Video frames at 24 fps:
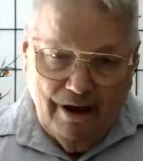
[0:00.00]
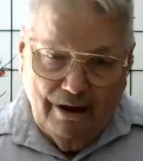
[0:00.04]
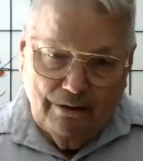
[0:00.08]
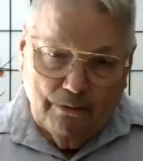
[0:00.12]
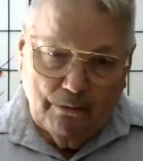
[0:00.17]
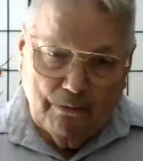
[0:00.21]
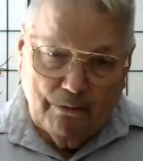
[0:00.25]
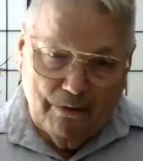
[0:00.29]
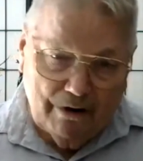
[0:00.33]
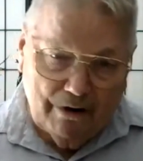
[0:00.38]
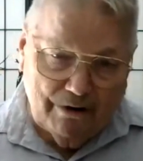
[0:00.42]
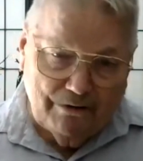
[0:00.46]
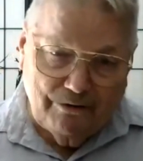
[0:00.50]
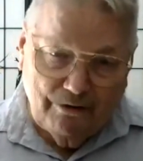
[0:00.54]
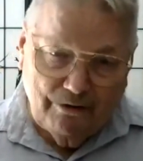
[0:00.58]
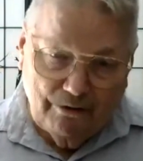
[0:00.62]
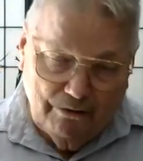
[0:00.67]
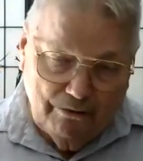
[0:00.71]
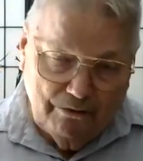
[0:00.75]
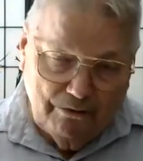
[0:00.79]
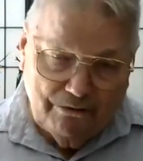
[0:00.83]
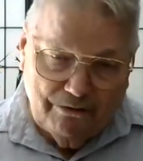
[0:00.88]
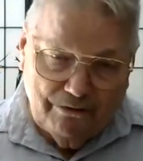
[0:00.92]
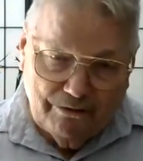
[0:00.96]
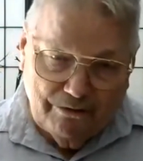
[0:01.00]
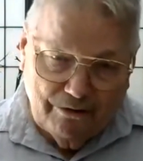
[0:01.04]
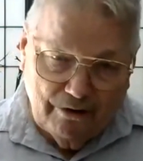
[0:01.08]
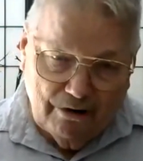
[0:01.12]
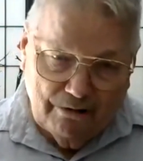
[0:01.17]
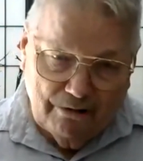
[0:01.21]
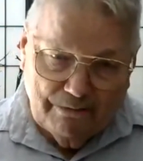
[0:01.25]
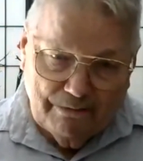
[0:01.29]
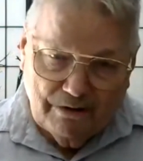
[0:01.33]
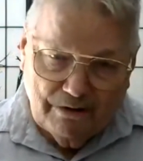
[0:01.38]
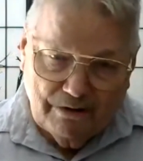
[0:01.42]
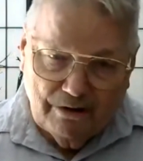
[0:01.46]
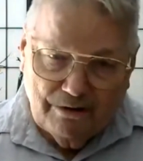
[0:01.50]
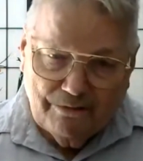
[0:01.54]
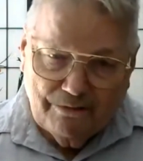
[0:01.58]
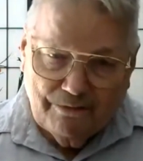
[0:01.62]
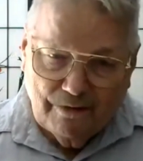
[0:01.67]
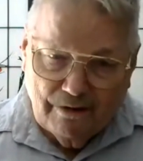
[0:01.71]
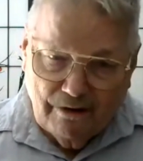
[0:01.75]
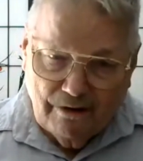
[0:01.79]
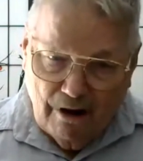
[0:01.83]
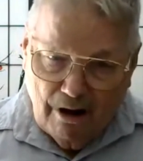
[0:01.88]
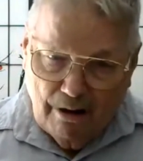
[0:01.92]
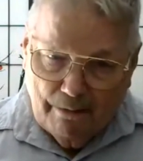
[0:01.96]
The work of Salute the Service is
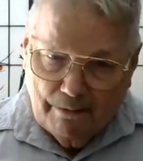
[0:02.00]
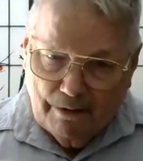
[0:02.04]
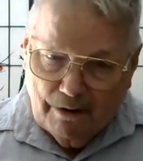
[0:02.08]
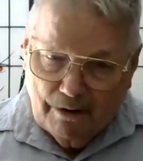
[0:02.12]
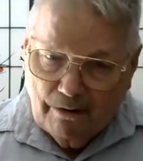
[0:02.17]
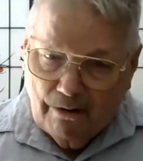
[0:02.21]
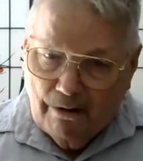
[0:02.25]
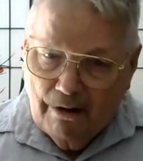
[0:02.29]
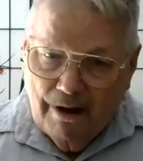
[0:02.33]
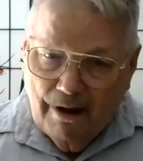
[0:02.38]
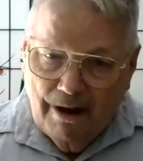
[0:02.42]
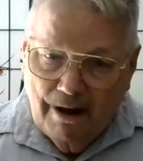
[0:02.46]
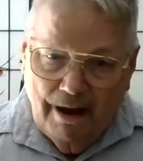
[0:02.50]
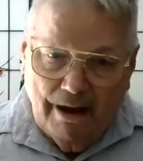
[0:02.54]
phenomenal.